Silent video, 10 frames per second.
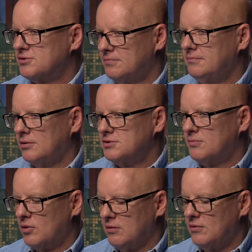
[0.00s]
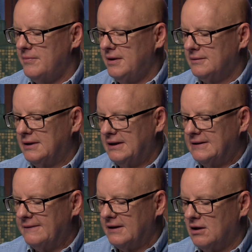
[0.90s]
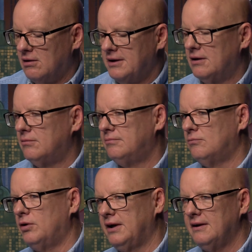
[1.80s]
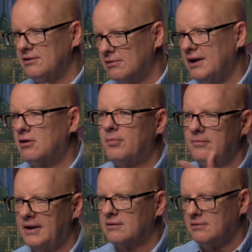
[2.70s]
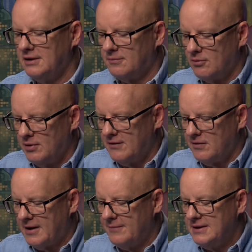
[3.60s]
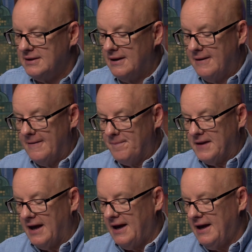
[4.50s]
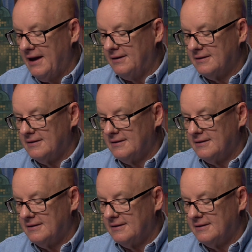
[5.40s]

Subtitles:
post-aborted women that call here wanting legal help or medical help or whatever it might be. And,